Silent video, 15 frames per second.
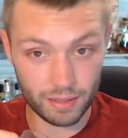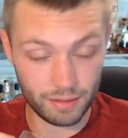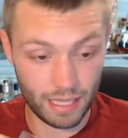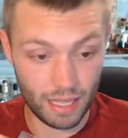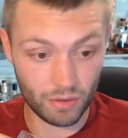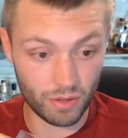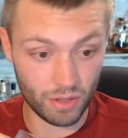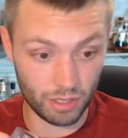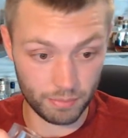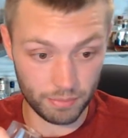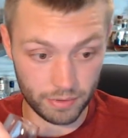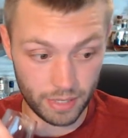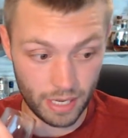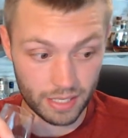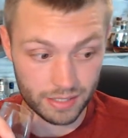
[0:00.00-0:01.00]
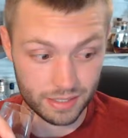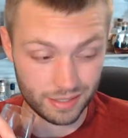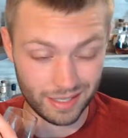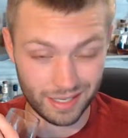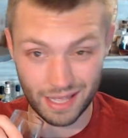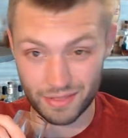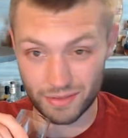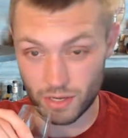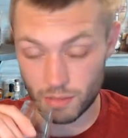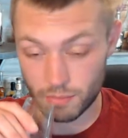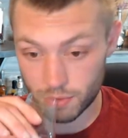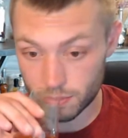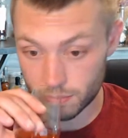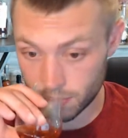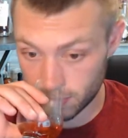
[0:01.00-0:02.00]
alcohol burn, honestly, like ethanol
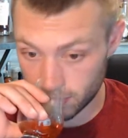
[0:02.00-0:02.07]
burn.